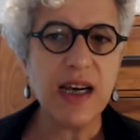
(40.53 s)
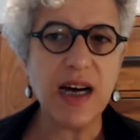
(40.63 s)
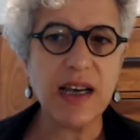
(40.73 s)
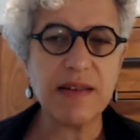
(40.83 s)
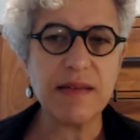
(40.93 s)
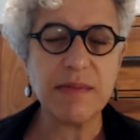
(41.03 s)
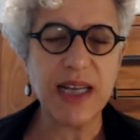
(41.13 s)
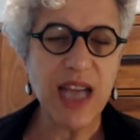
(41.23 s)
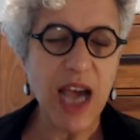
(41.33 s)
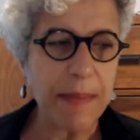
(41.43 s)
Uh, that
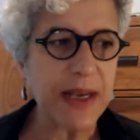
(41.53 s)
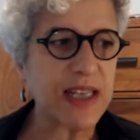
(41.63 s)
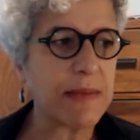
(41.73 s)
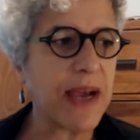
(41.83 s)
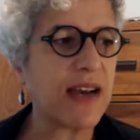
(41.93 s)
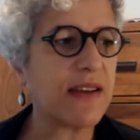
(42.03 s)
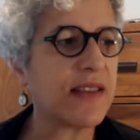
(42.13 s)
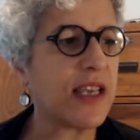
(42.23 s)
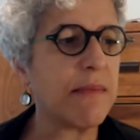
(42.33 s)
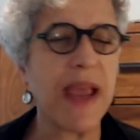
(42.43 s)
my topic is about
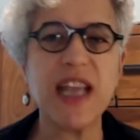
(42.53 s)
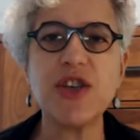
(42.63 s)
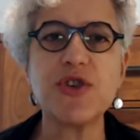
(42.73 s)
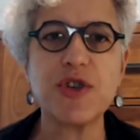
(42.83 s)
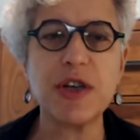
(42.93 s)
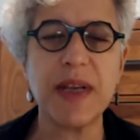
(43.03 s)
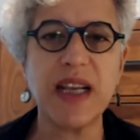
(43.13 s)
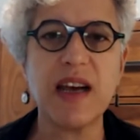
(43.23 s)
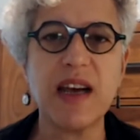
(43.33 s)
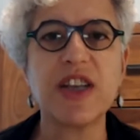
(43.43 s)
the
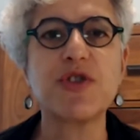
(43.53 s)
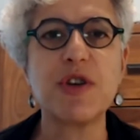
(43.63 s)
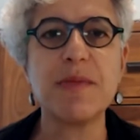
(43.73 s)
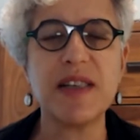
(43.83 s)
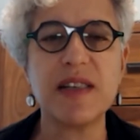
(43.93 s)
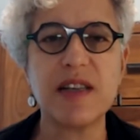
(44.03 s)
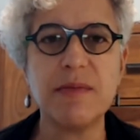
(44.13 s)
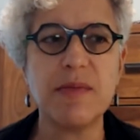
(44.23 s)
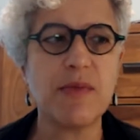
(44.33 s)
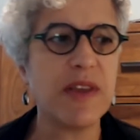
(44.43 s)
mainstreaming of
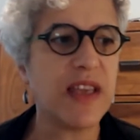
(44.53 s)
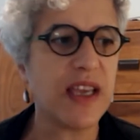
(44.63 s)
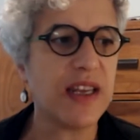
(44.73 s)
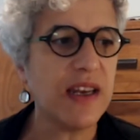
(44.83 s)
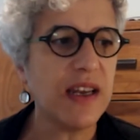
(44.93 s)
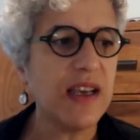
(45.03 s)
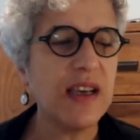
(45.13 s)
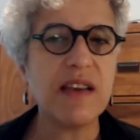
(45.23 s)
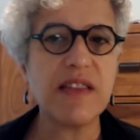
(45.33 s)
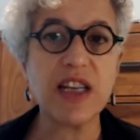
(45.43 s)
extremism within
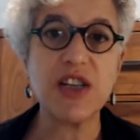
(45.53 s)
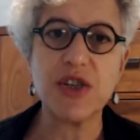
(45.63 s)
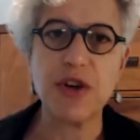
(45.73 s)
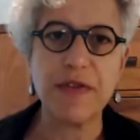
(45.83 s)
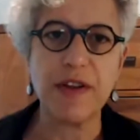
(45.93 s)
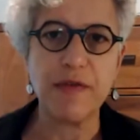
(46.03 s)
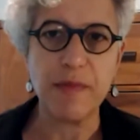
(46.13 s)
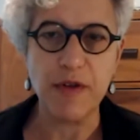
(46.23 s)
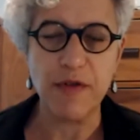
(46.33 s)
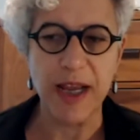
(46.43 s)
the conservative
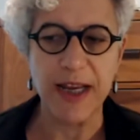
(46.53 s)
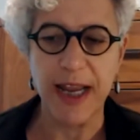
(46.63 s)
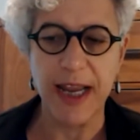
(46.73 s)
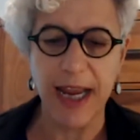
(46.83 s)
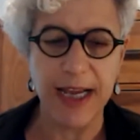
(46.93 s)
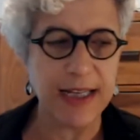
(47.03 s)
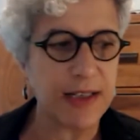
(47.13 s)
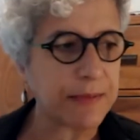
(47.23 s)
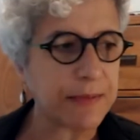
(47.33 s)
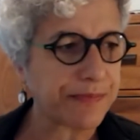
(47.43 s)
movement. And